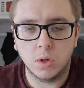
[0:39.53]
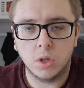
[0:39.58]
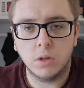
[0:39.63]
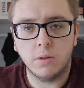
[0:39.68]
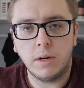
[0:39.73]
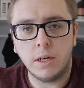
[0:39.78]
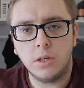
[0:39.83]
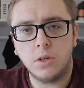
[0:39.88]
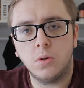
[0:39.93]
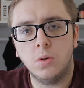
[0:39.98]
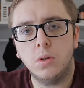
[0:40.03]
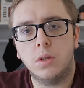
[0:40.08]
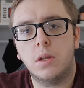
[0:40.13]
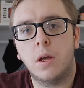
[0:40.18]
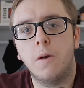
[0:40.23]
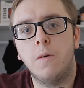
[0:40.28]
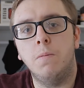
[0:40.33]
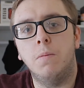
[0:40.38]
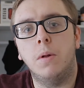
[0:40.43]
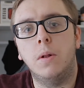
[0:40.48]
So let's go
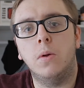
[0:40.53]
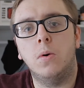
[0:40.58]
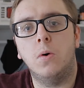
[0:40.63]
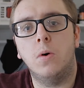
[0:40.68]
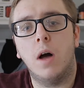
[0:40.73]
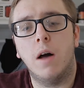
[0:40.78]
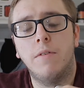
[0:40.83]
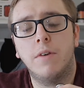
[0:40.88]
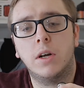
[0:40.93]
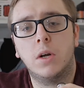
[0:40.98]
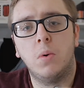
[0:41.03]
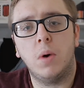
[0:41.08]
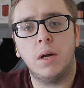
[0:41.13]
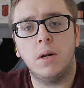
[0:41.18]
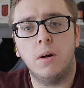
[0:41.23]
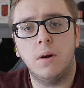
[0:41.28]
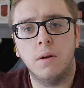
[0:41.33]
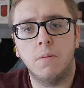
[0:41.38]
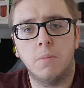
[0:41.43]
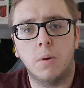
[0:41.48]
down below, have a quick
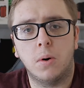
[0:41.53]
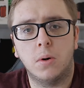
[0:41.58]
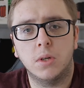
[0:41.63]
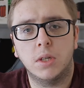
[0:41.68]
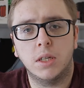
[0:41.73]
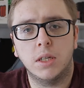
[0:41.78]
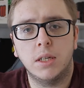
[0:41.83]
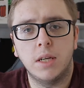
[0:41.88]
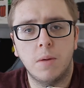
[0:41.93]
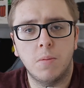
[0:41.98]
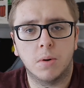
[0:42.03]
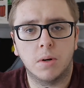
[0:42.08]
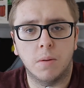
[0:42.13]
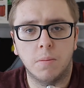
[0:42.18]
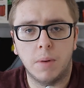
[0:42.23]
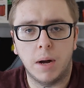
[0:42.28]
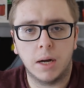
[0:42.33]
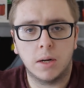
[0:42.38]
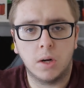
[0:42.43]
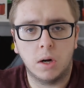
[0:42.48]
unboxing, then we'll come
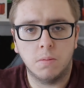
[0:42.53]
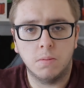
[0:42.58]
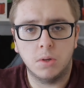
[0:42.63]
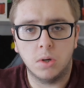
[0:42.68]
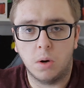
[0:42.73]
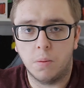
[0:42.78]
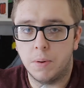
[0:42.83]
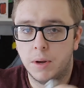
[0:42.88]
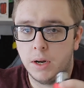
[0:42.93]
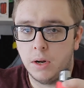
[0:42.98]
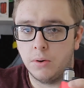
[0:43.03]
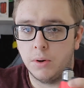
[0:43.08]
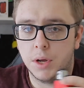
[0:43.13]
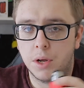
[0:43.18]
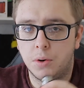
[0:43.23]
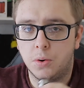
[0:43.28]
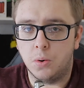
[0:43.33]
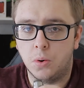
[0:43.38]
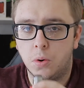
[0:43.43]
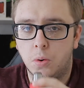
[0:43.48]
back up top and I'll let
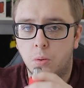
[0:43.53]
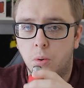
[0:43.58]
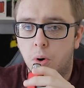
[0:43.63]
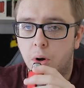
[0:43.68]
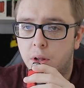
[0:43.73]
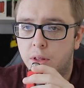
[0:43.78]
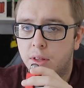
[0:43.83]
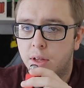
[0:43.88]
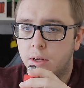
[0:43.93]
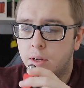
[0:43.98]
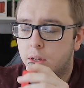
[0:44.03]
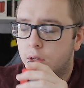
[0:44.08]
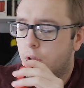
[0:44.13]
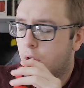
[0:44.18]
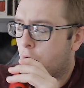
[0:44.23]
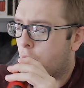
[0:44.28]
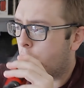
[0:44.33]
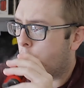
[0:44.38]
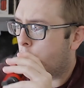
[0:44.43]
you know what I think.